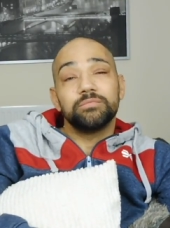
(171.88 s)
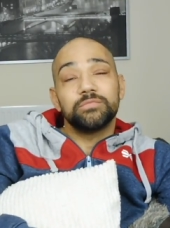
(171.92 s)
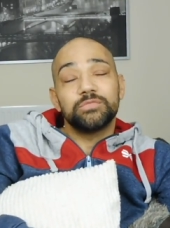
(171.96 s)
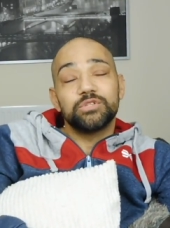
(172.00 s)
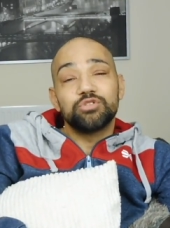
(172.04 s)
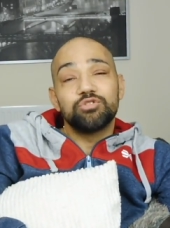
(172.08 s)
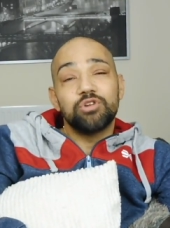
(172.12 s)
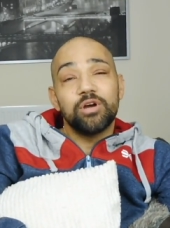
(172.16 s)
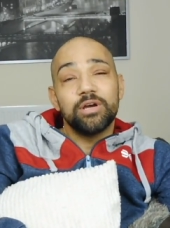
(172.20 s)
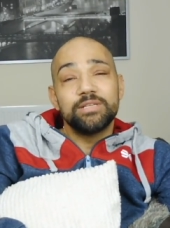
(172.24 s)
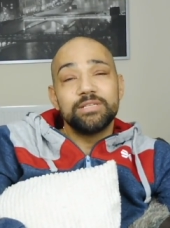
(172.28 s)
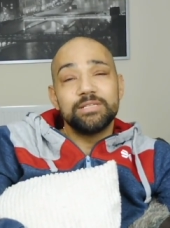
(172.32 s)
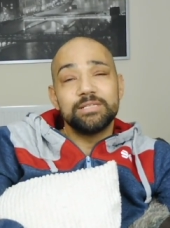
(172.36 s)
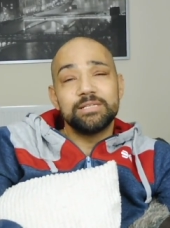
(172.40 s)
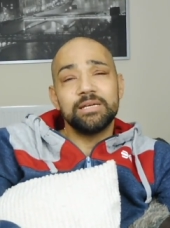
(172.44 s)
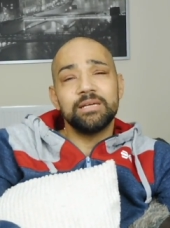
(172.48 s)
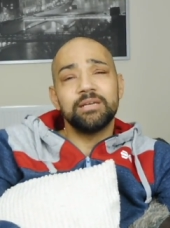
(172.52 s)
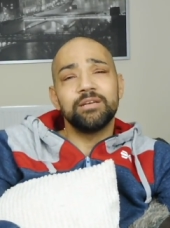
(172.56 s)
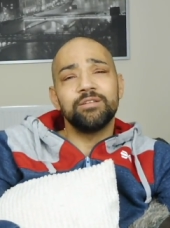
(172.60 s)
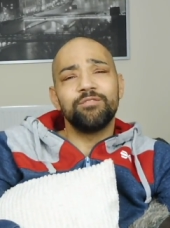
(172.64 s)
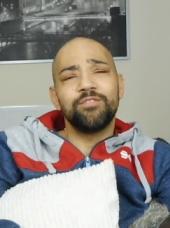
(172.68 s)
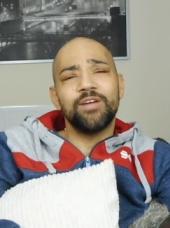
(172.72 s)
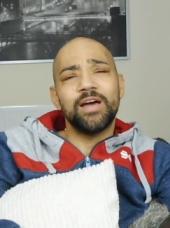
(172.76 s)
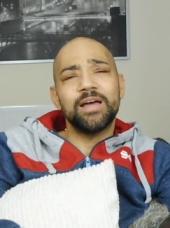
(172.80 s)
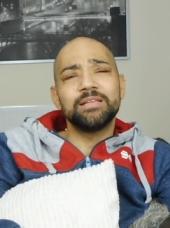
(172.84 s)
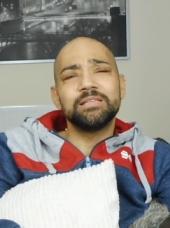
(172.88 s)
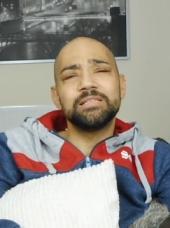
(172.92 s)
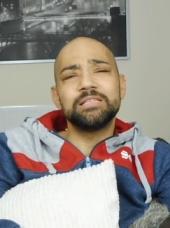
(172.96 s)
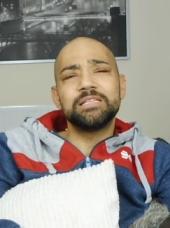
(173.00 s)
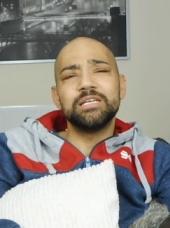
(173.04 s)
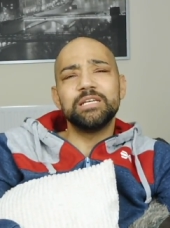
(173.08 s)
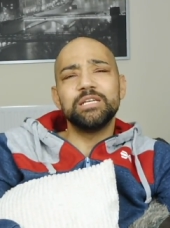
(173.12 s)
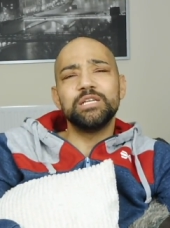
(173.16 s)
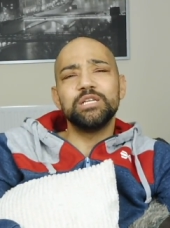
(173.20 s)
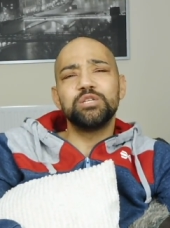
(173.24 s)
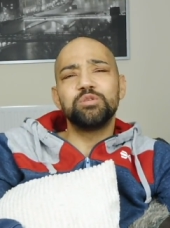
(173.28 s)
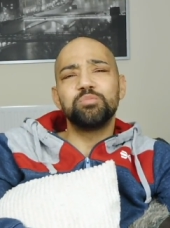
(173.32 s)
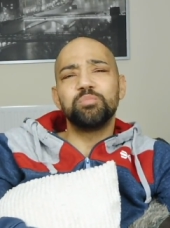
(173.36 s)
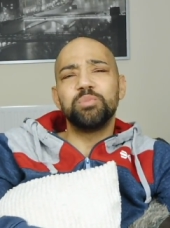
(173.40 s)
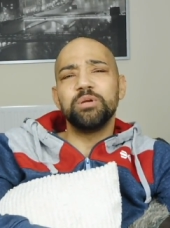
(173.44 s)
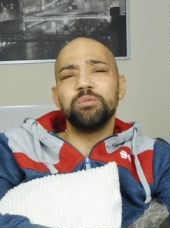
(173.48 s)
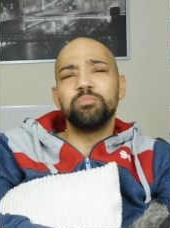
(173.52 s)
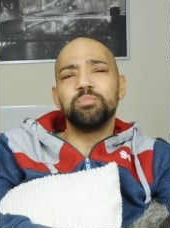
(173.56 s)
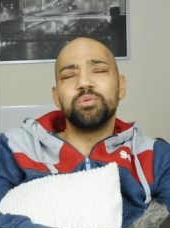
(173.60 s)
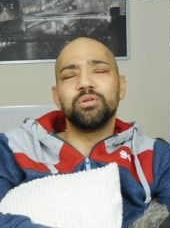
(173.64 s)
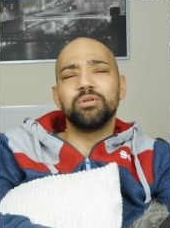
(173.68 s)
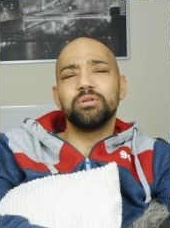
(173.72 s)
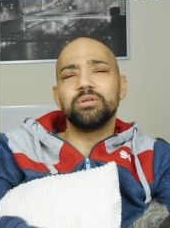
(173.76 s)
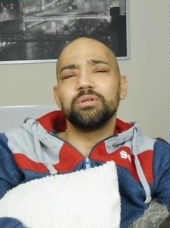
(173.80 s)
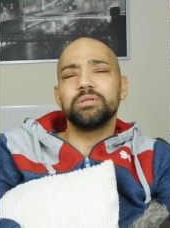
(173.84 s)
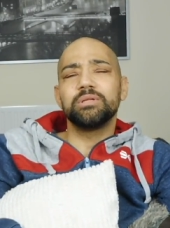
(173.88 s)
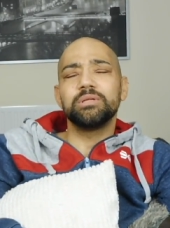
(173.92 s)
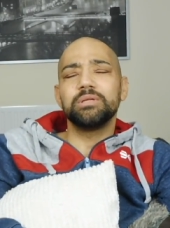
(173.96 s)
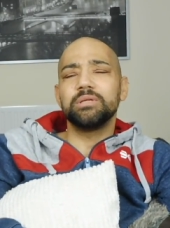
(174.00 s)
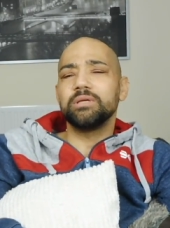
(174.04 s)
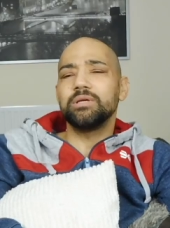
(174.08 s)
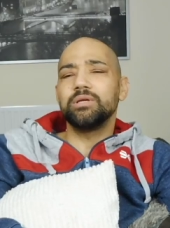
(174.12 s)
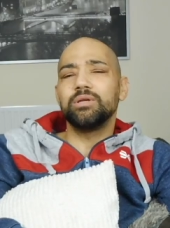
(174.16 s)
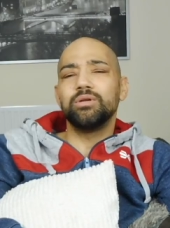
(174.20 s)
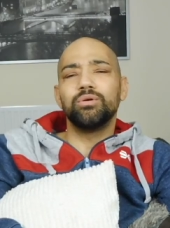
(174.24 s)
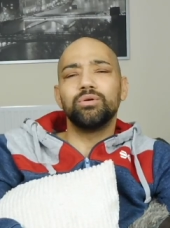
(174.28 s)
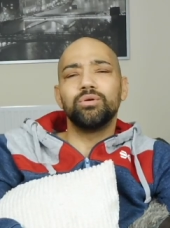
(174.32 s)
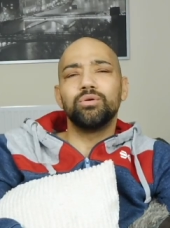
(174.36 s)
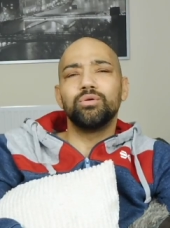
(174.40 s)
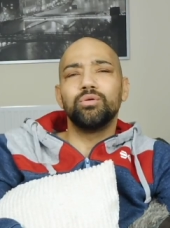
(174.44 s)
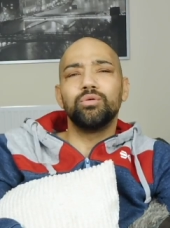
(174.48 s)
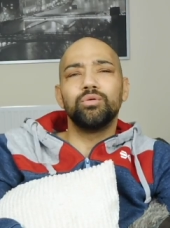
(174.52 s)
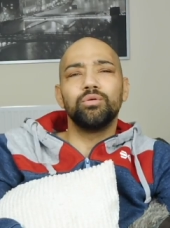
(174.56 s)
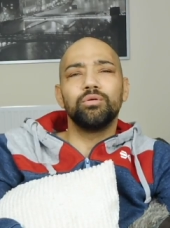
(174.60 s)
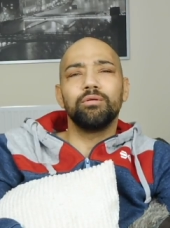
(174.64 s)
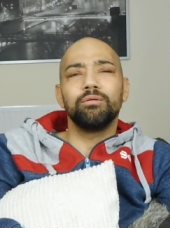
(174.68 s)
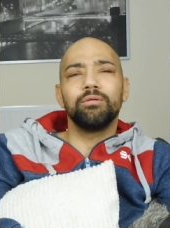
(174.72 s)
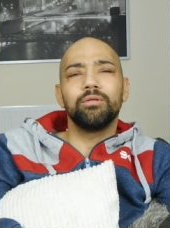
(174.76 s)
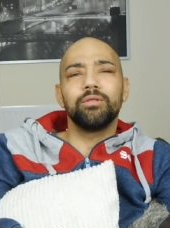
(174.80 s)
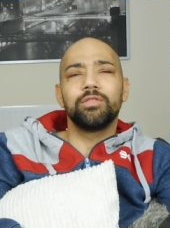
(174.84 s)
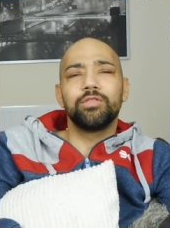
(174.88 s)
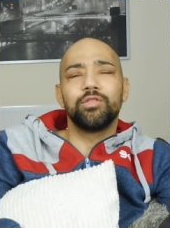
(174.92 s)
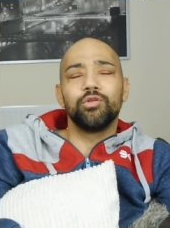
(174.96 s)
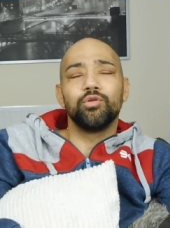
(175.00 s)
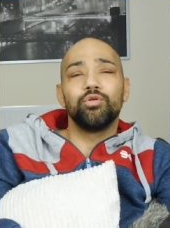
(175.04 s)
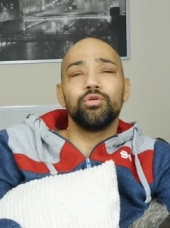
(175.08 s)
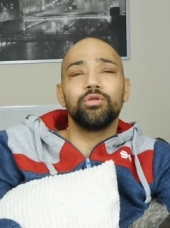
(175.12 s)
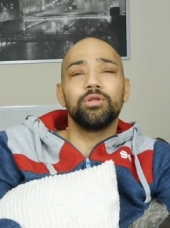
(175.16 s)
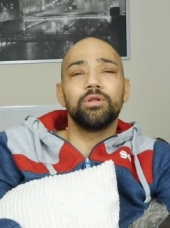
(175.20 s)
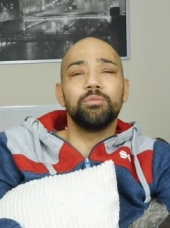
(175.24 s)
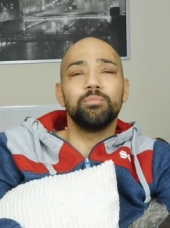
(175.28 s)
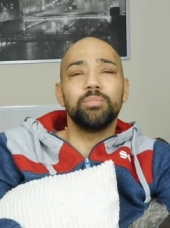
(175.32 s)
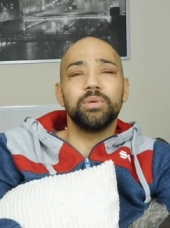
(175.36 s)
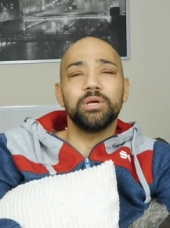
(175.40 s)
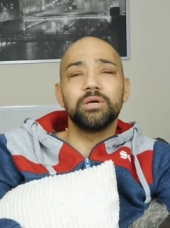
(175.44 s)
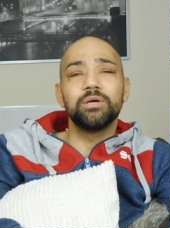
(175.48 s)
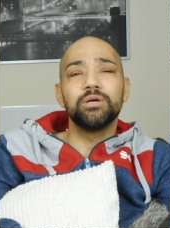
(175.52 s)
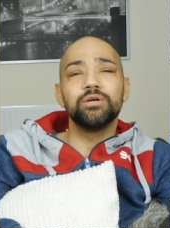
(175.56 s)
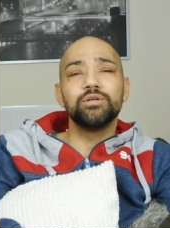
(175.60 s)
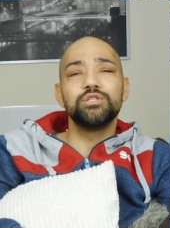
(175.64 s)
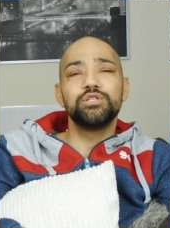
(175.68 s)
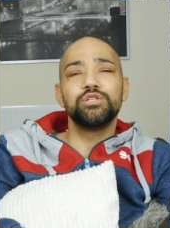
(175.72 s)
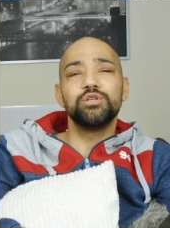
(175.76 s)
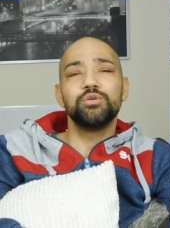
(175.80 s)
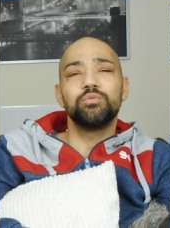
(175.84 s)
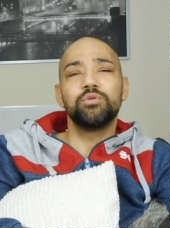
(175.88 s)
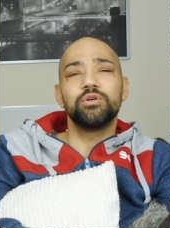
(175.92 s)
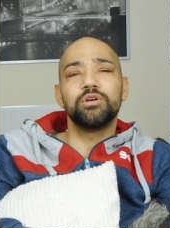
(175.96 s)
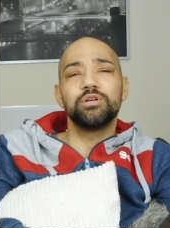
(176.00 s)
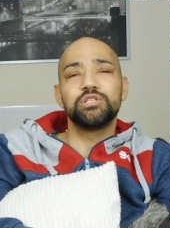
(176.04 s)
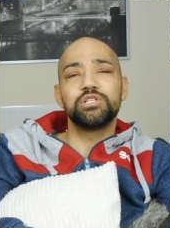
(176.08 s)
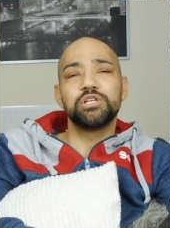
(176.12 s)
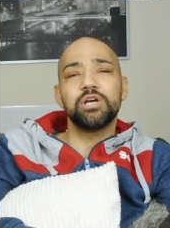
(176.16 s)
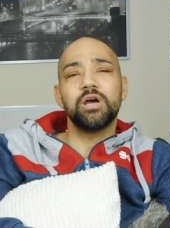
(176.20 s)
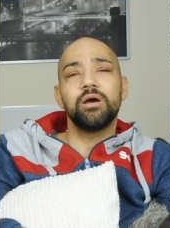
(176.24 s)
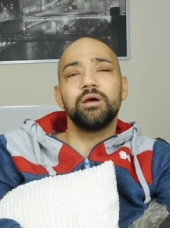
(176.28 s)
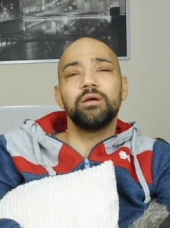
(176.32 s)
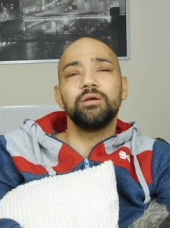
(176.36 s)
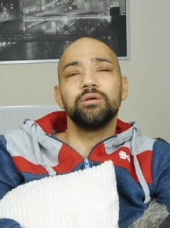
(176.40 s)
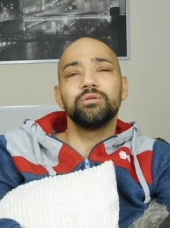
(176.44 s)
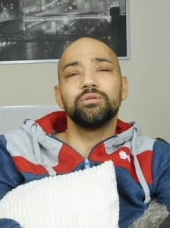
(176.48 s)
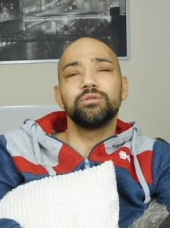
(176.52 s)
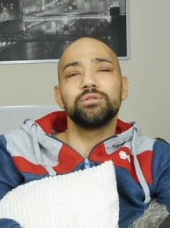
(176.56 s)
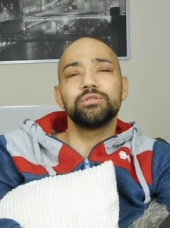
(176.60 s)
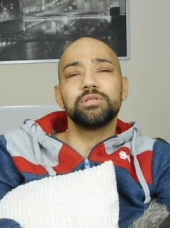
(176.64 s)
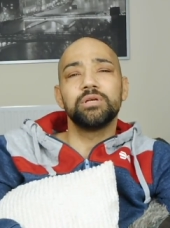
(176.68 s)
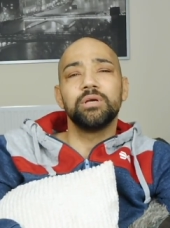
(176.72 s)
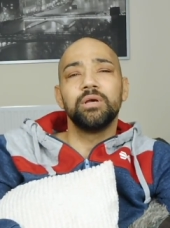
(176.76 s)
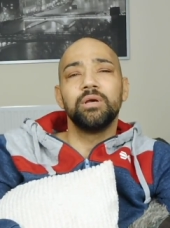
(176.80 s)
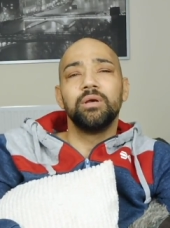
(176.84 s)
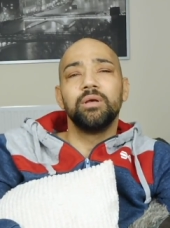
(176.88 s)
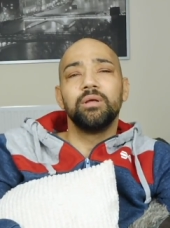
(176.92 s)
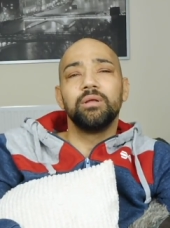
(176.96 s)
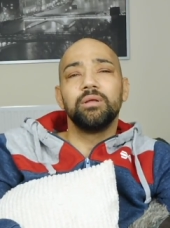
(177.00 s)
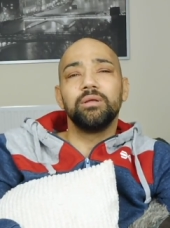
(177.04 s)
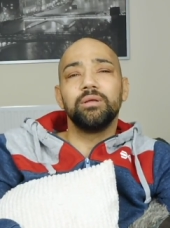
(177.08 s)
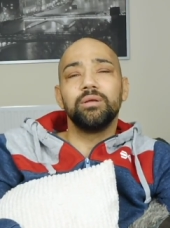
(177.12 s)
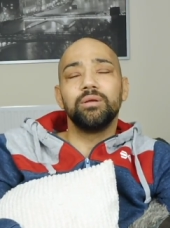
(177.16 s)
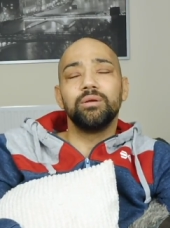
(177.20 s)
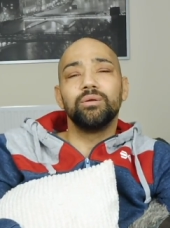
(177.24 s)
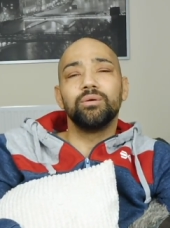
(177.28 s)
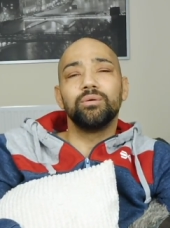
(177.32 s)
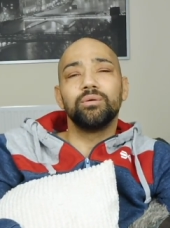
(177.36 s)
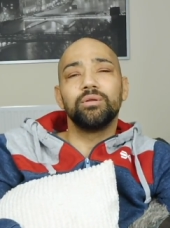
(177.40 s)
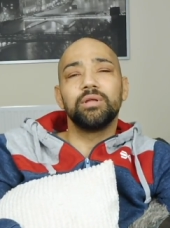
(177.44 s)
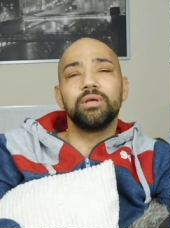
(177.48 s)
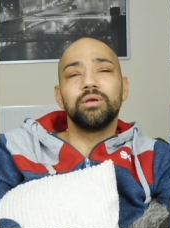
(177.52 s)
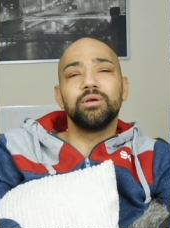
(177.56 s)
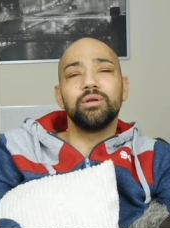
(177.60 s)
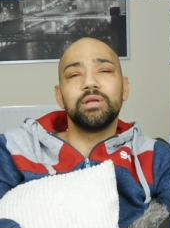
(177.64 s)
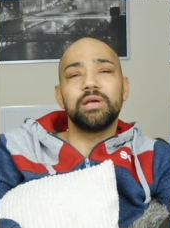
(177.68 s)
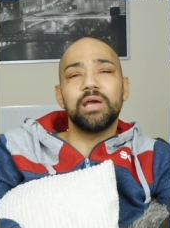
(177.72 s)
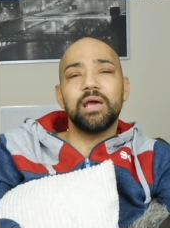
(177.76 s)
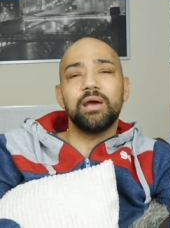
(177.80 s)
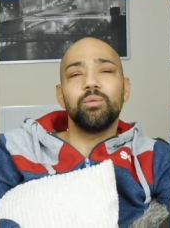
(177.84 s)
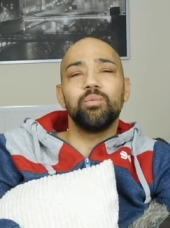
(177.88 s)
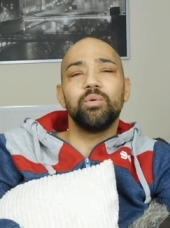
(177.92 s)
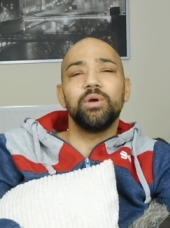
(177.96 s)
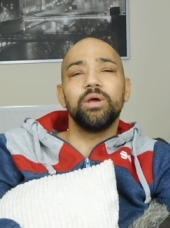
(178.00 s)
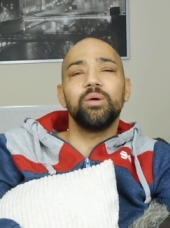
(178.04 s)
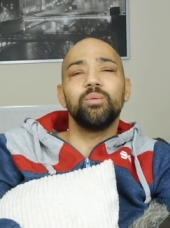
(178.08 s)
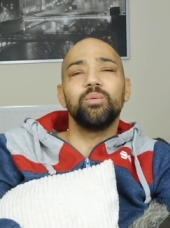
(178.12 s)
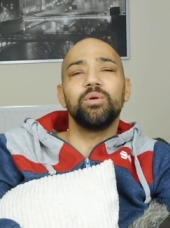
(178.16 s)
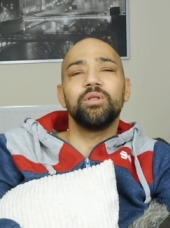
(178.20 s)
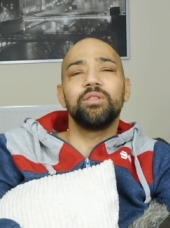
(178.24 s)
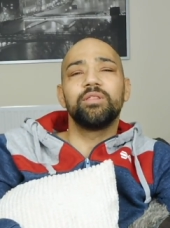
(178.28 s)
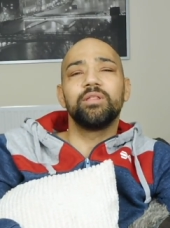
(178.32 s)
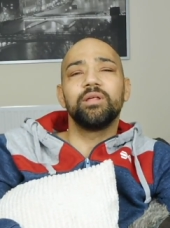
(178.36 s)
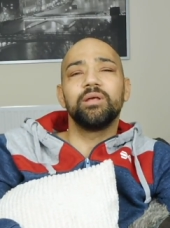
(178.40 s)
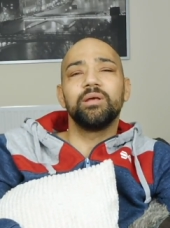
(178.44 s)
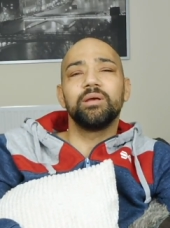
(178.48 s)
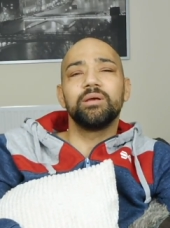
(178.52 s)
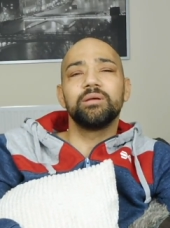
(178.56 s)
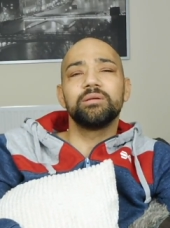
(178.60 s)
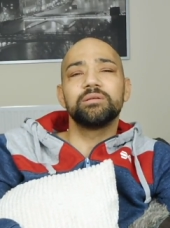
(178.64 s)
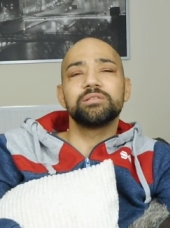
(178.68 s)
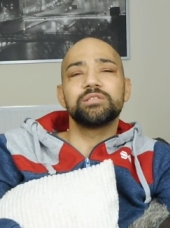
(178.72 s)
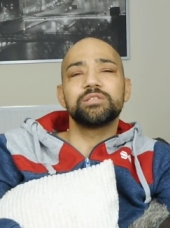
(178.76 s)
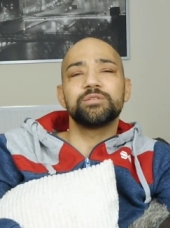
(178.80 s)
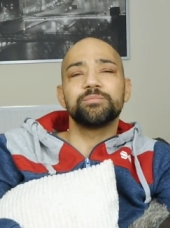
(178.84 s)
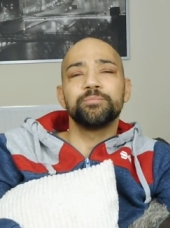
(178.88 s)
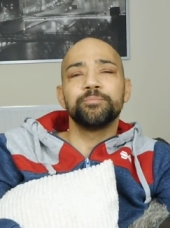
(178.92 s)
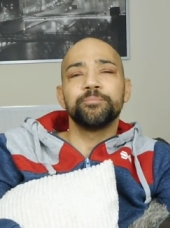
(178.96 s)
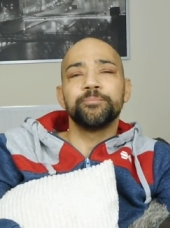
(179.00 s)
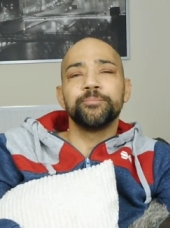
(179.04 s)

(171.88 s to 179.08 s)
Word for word: try to take advantage, people, you know, thought that because you were a child, you know, they could get away with things.